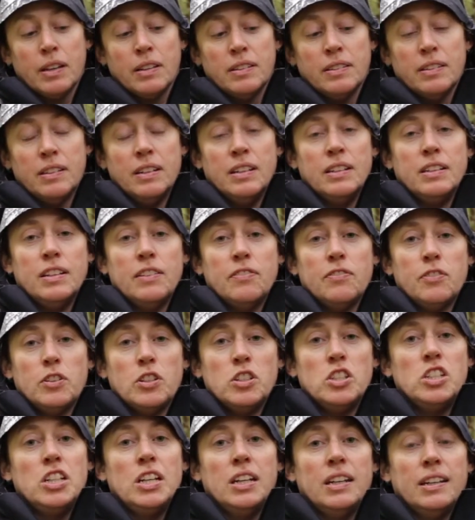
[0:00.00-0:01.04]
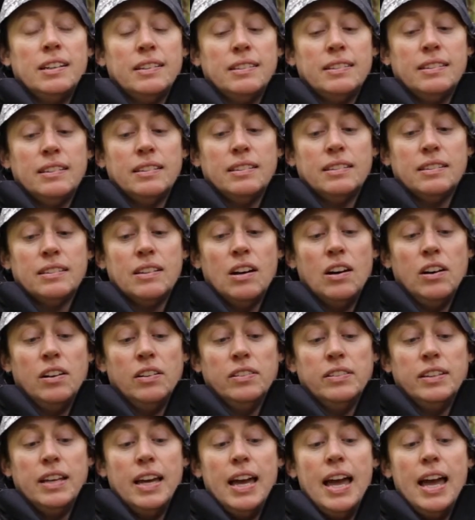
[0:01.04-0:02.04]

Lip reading: It's in a different genus. It's called the